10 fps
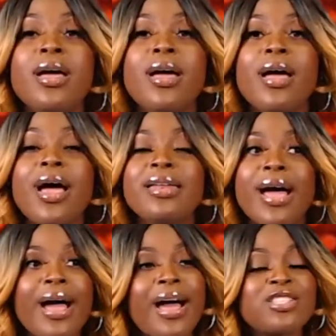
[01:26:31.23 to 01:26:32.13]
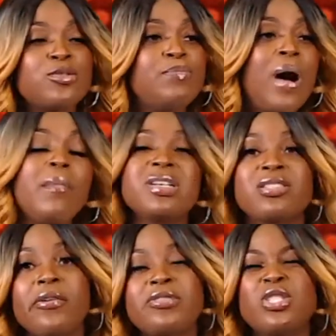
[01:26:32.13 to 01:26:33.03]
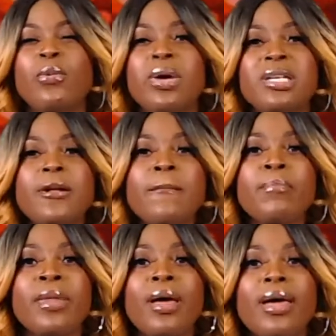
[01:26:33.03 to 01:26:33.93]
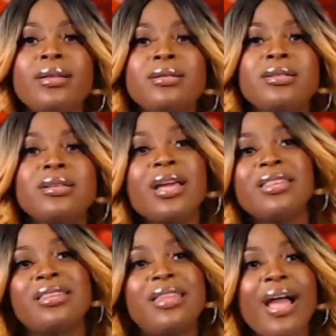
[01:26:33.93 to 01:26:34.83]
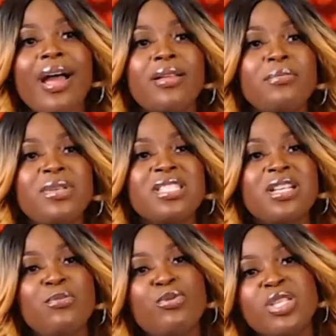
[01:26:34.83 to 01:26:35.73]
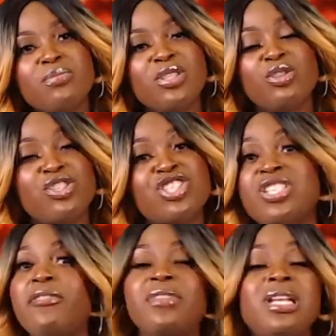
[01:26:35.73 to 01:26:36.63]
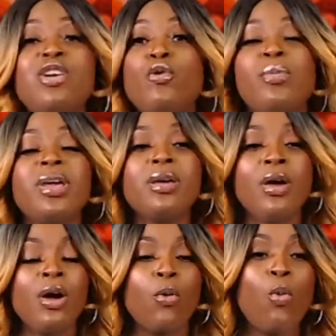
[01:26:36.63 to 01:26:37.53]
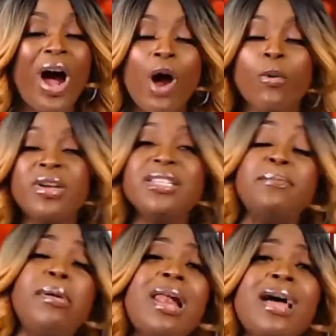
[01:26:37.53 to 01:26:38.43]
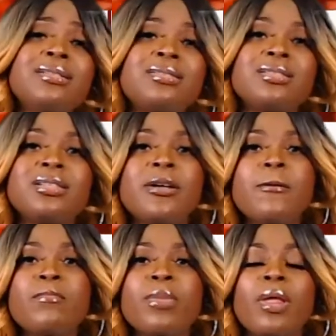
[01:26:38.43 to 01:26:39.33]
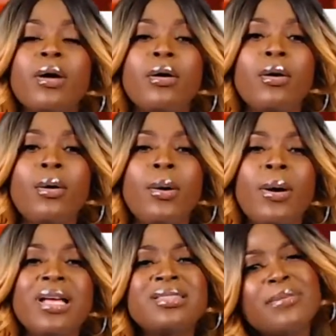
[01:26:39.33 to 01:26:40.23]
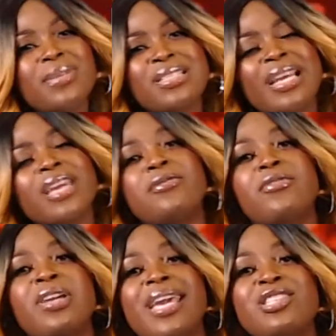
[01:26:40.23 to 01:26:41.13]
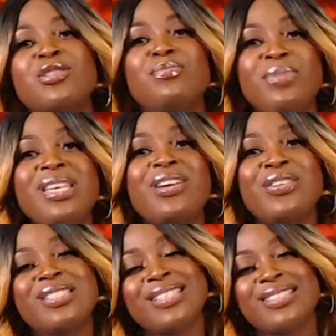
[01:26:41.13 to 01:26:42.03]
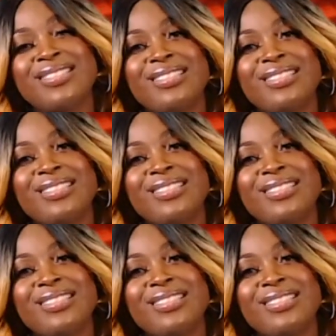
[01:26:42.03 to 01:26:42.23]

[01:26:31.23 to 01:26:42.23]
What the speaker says: and I had to bow myself to it. And that basically brings me to shift a little bit what I already planned. And sometimes I can forget to be consistent.